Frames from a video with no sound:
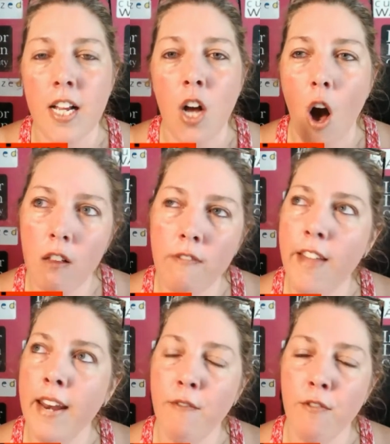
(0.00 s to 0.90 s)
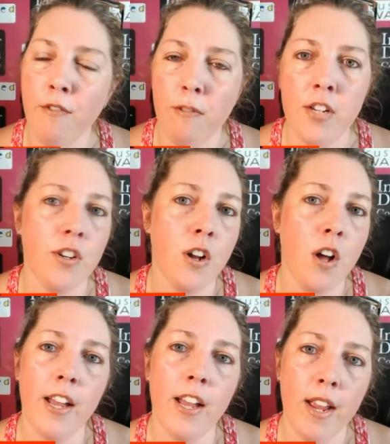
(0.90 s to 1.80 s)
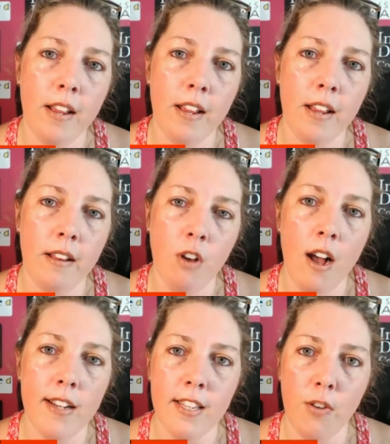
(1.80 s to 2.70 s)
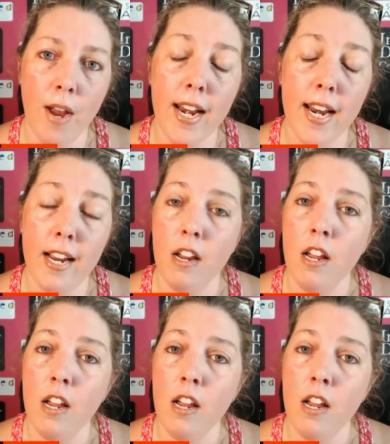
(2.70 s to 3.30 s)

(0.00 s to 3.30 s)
All of that information, all that great content that you're writing,